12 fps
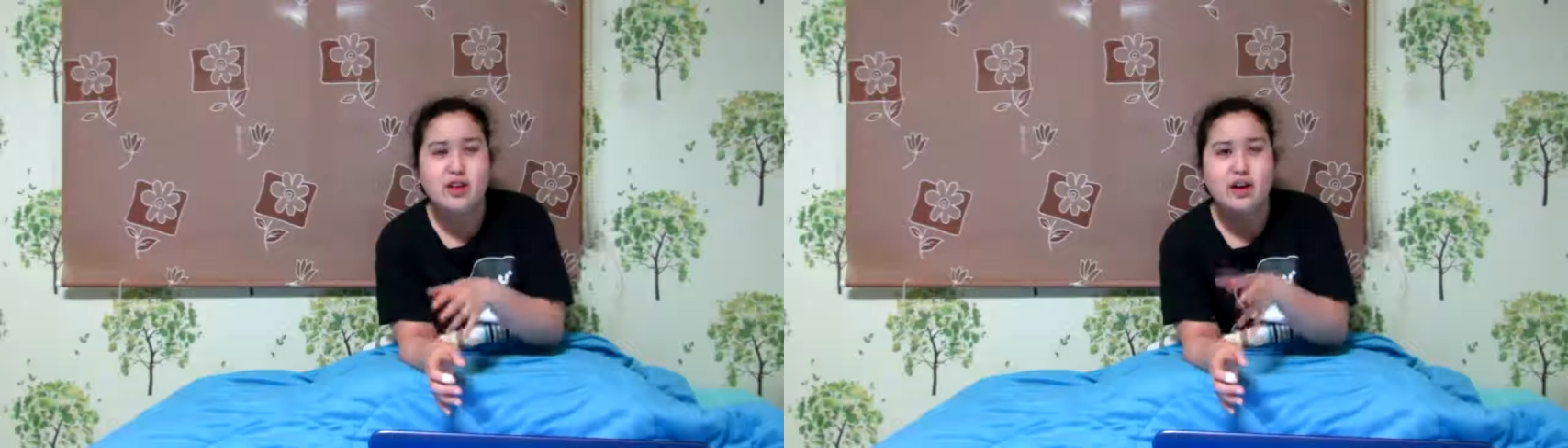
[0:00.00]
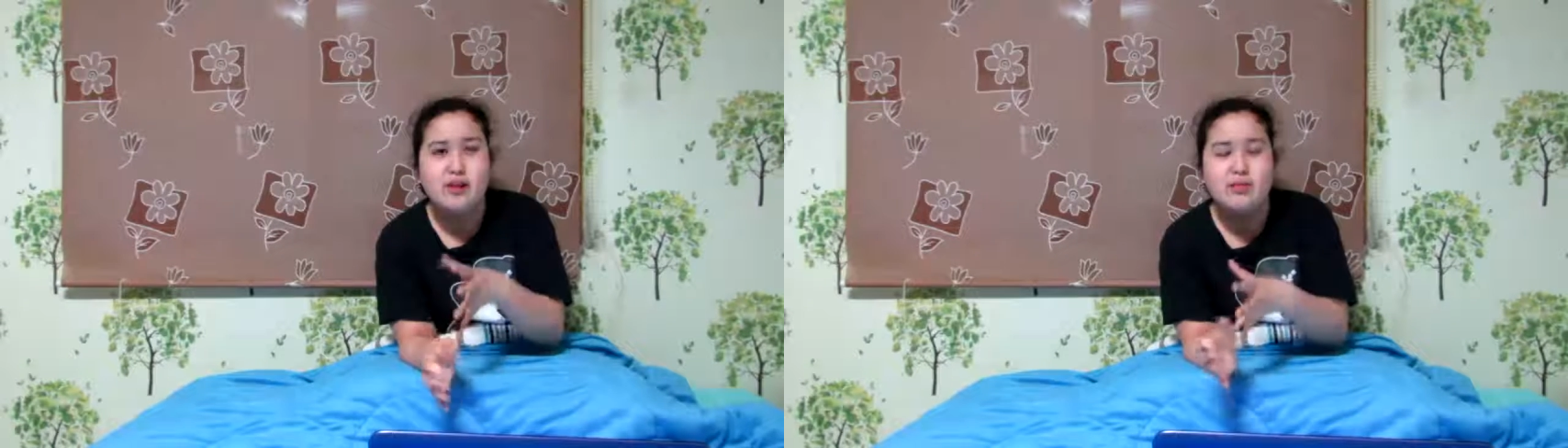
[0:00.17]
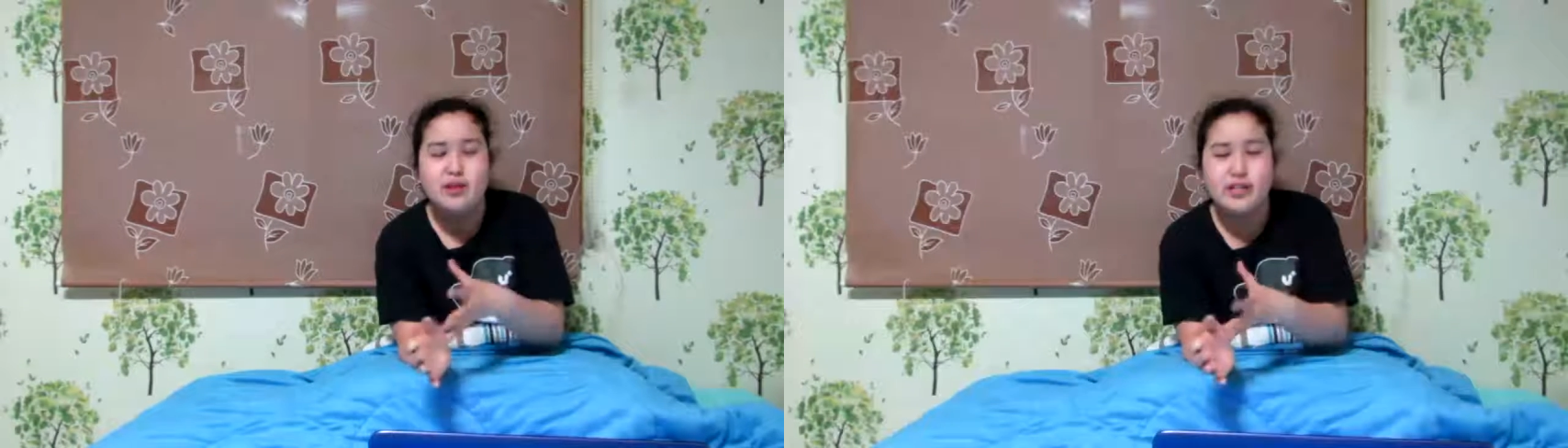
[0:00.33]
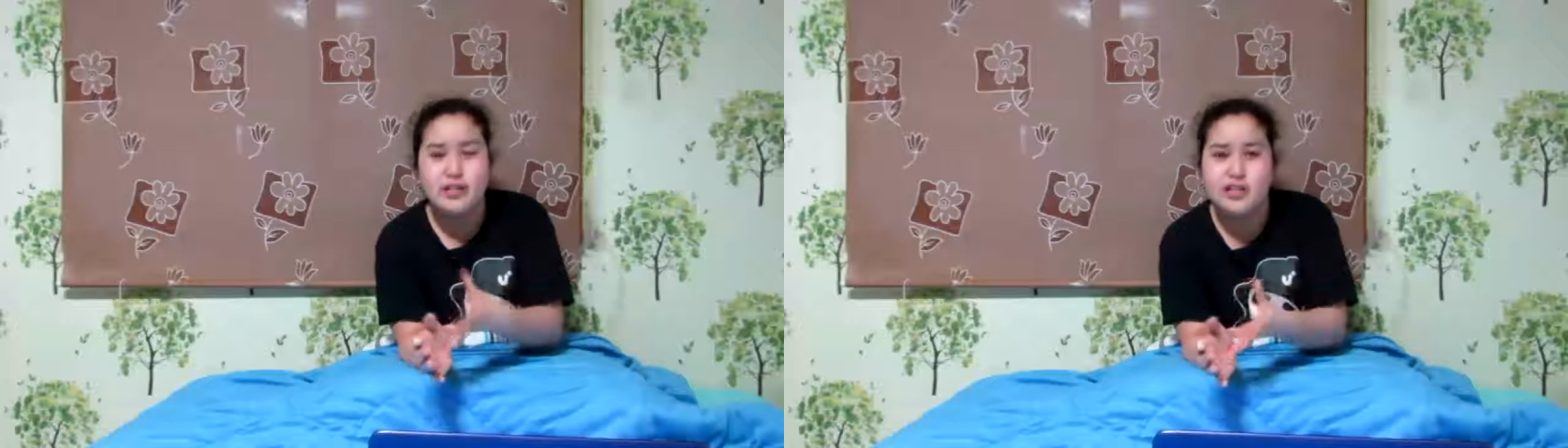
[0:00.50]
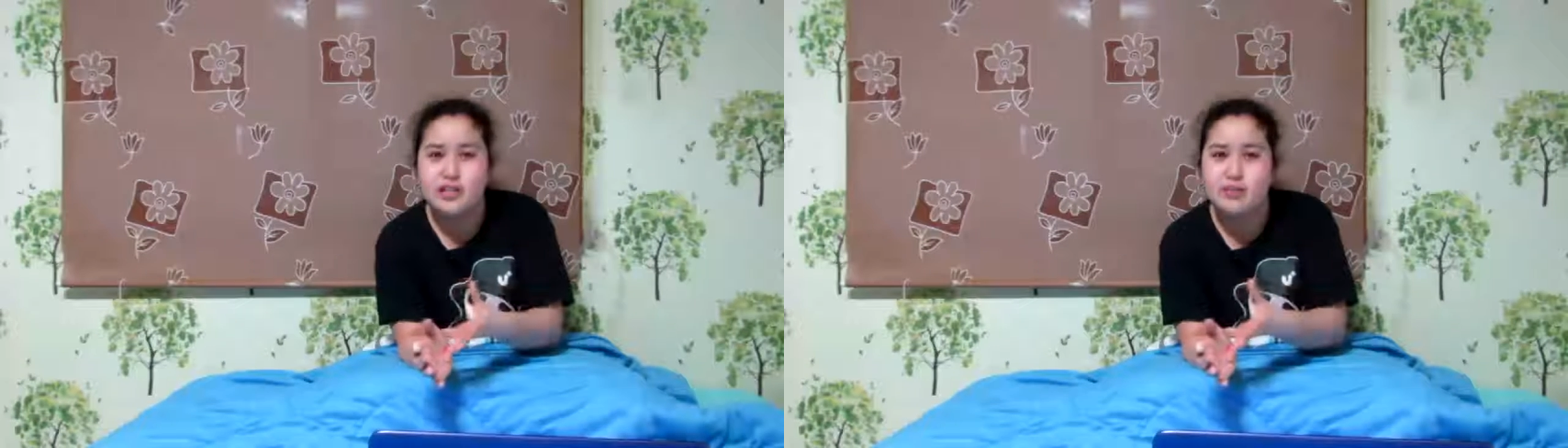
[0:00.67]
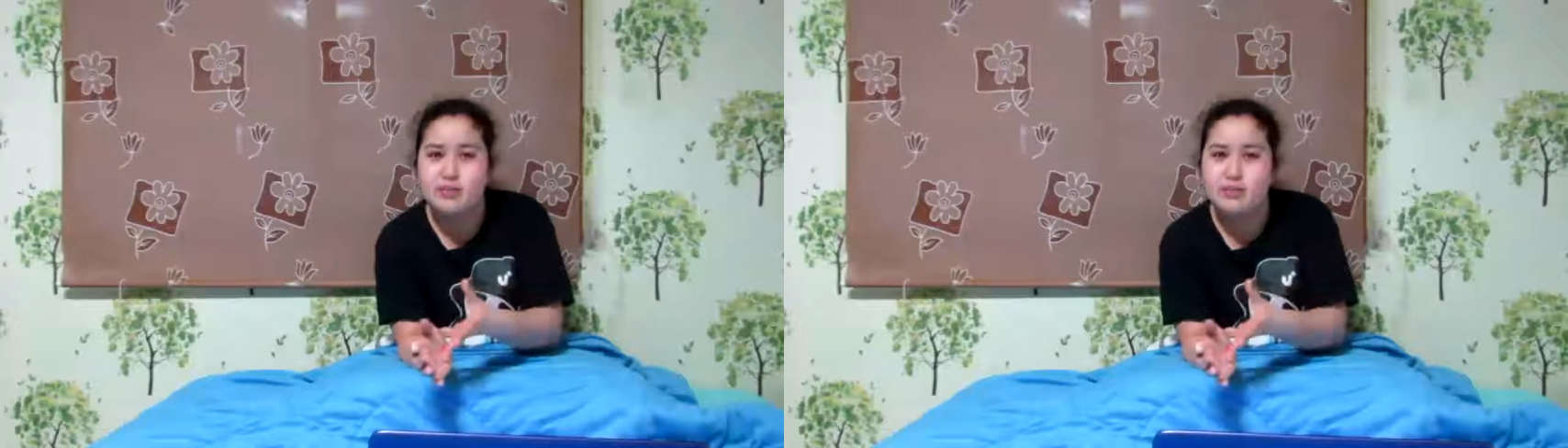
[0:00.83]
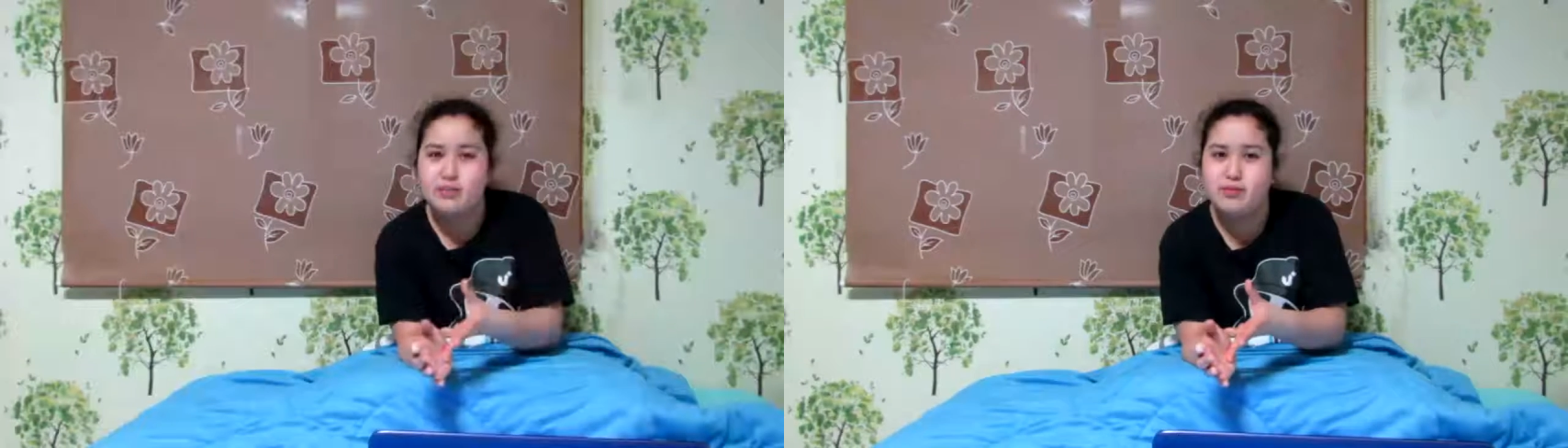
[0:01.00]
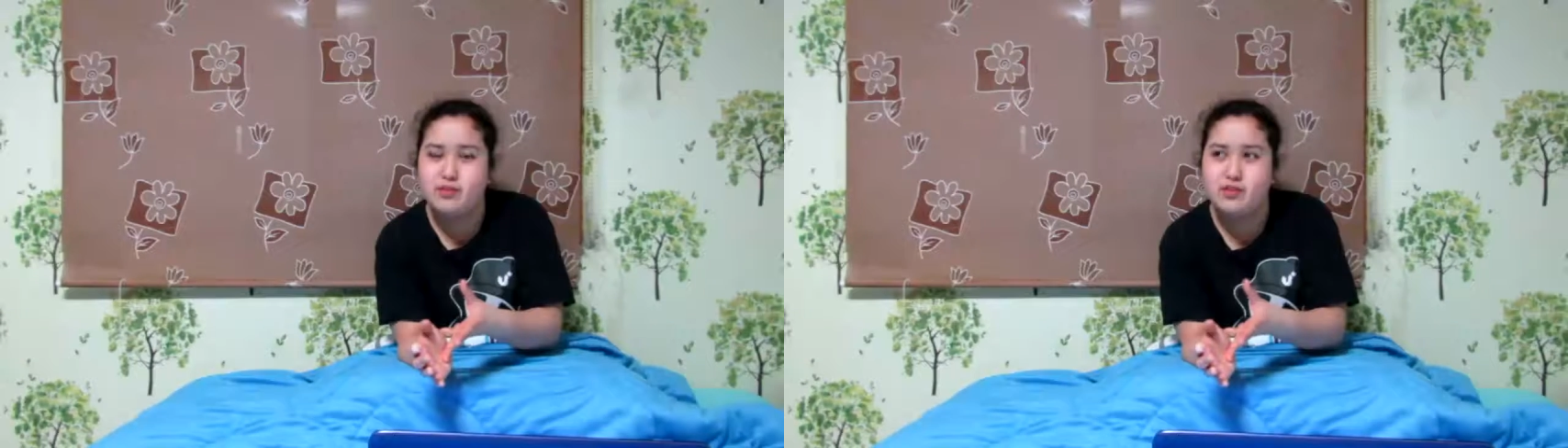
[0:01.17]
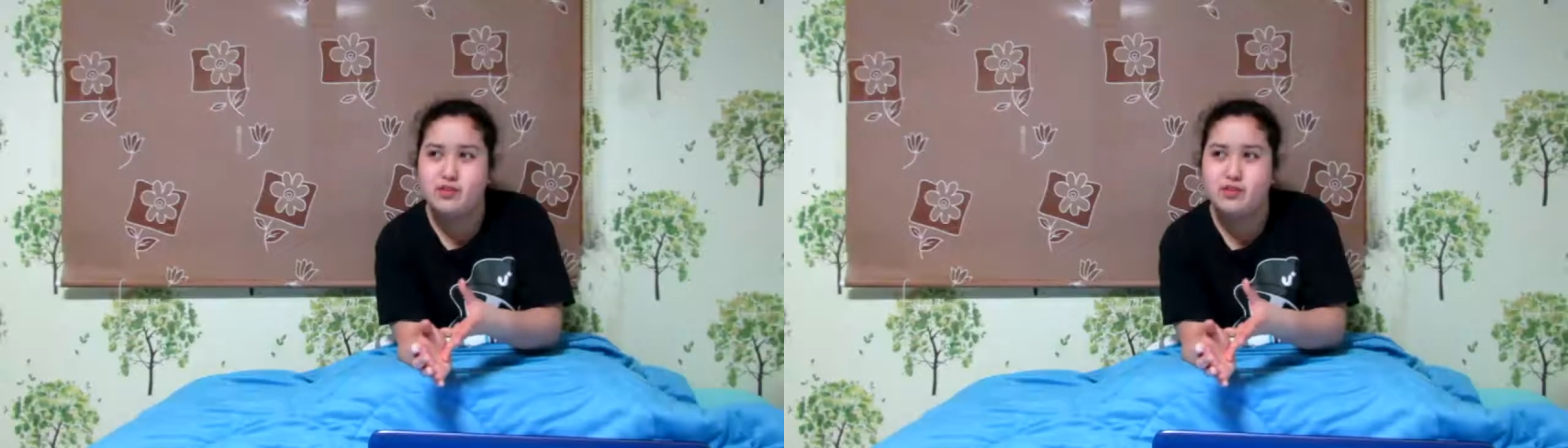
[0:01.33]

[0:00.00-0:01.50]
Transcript: unpredictable.